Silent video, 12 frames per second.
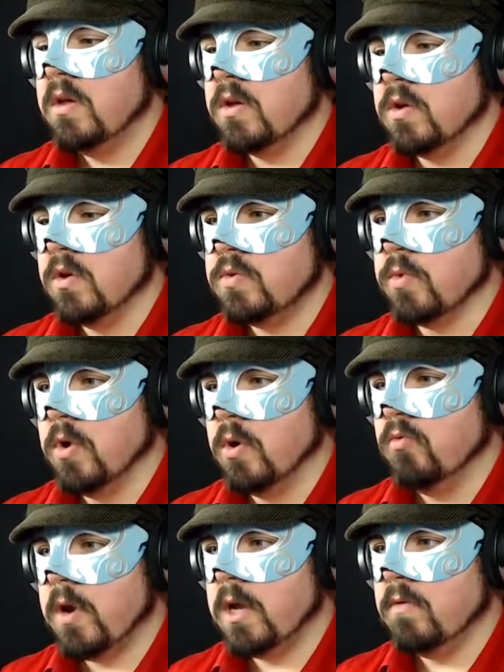good, we're not
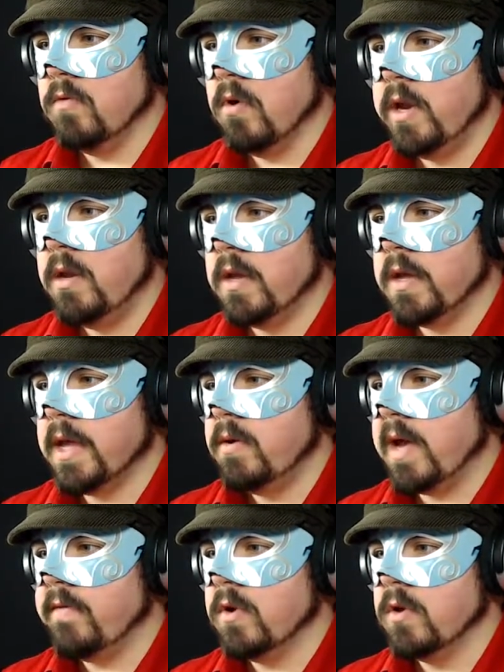running ruin again.
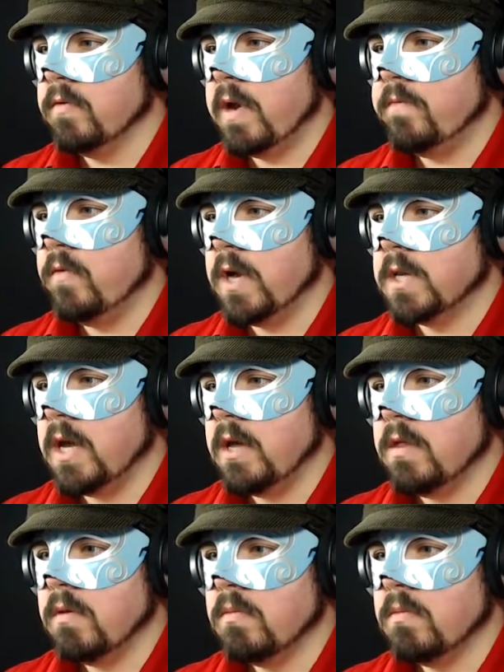I haven't got the red ring of death.